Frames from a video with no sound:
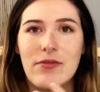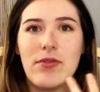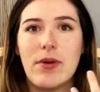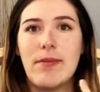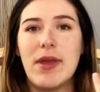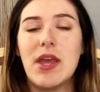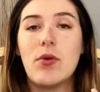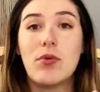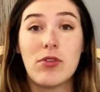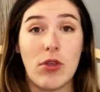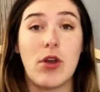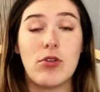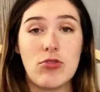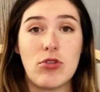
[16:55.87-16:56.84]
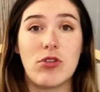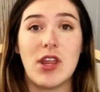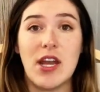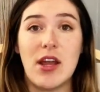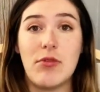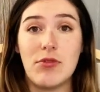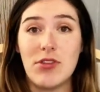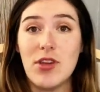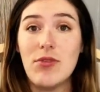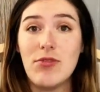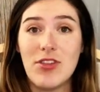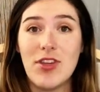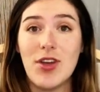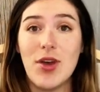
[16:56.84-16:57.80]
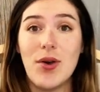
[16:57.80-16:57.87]
for me it was larger than I was
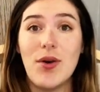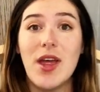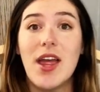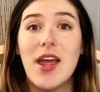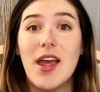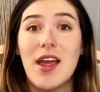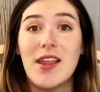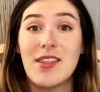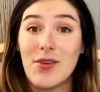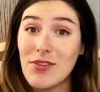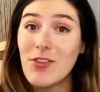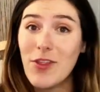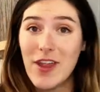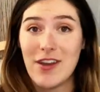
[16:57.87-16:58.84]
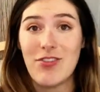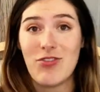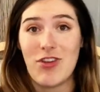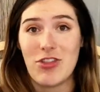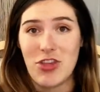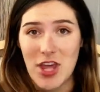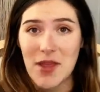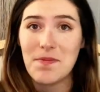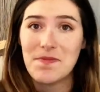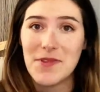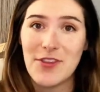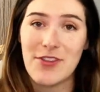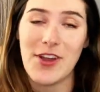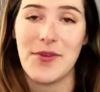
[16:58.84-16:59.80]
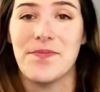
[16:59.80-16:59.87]
used to. There was a lot of
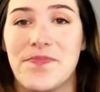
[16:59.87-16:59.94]
stretching. So